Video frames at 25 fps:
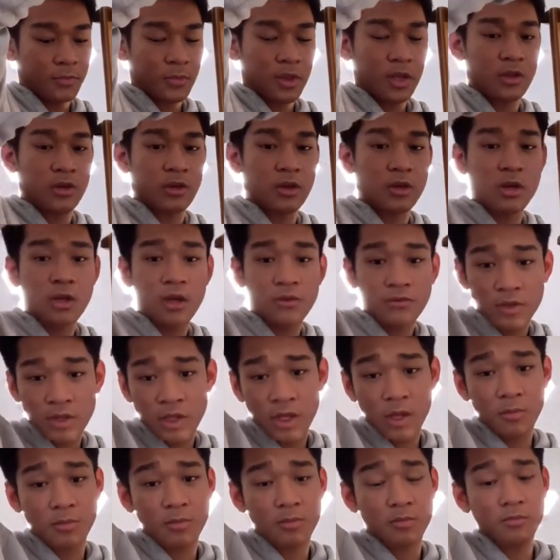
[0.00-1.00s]
you're gonna have to
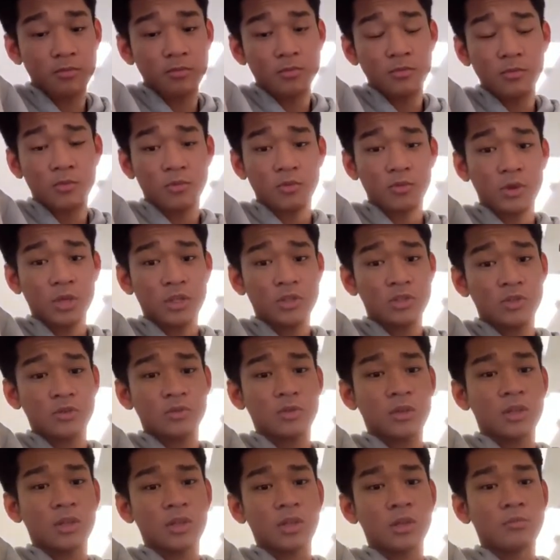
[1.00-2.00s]
keep
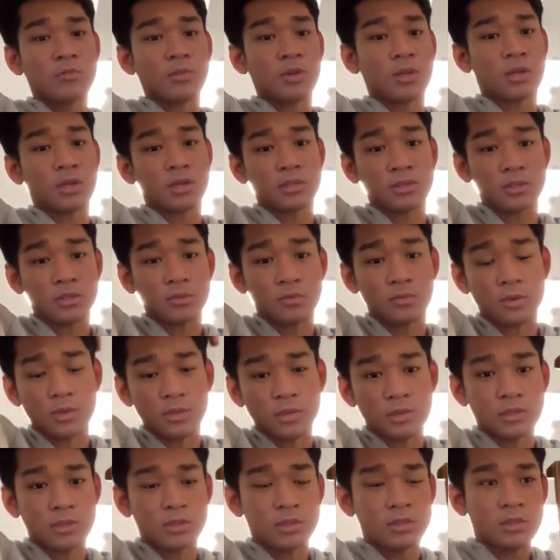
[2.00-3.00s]
retuning them, because
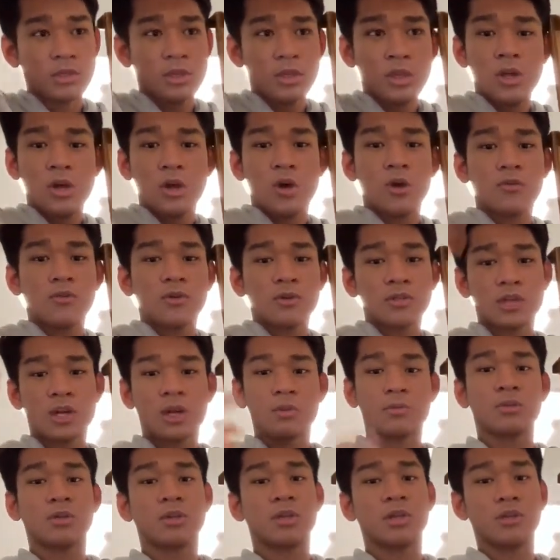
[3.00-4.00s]
over time
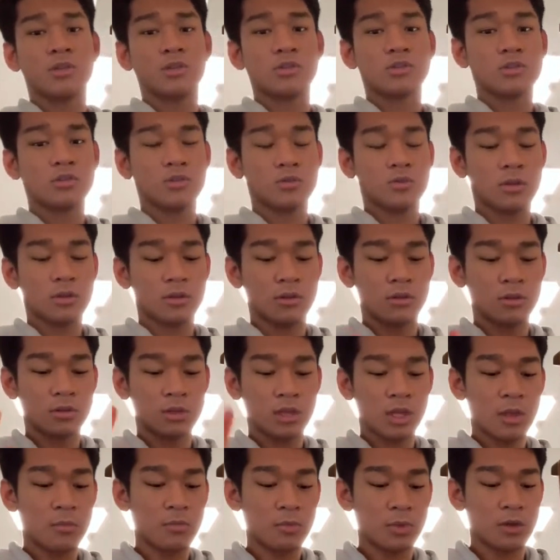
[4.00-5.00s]
they'll get used to it. They'll
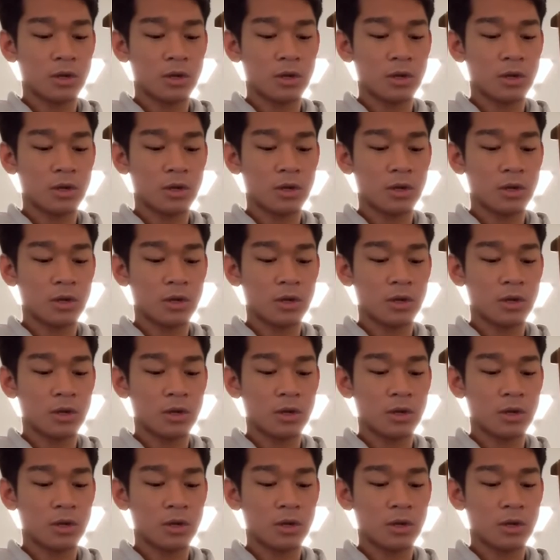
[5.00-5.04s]
keep the